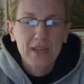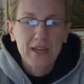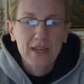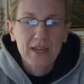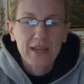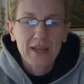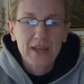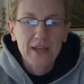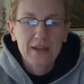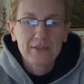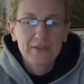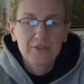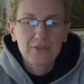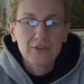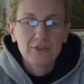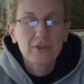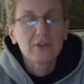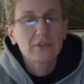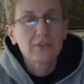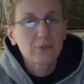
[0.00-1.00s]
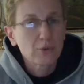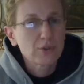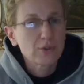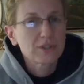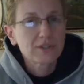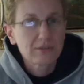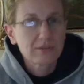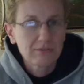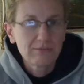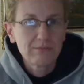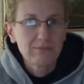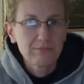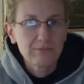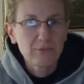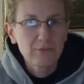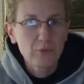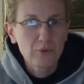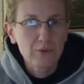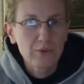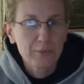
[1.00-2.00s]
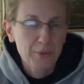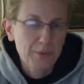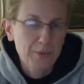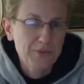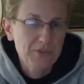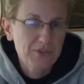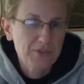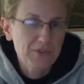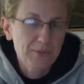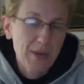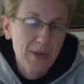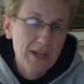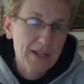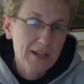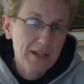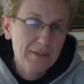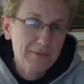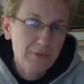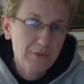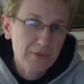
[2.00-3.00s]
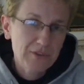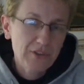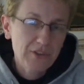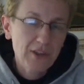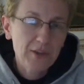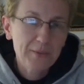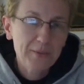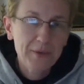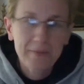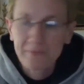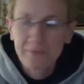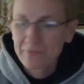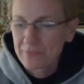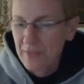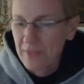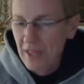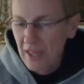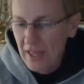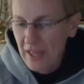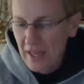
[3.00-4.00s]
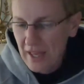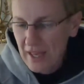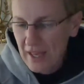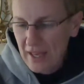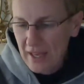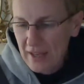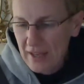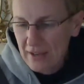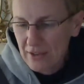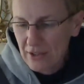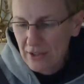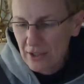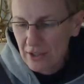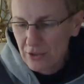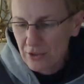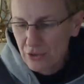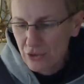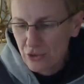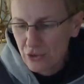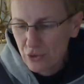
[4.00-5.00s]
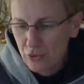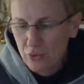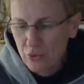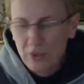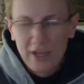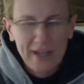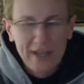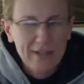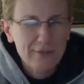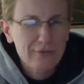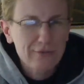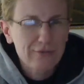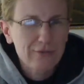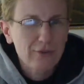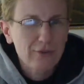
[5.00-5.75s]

And, of course, for the purposes of mining for this element. And to kind of